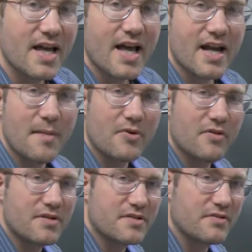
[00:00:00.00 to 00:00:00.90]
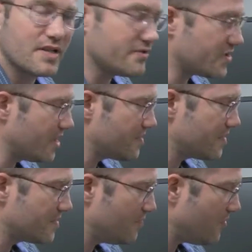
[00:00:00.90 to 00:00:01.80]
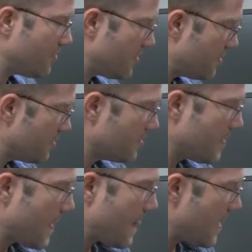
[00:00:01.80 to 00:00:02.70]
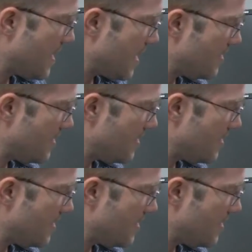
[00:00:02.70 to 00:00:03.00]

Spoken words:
and I'm going to energize this board. And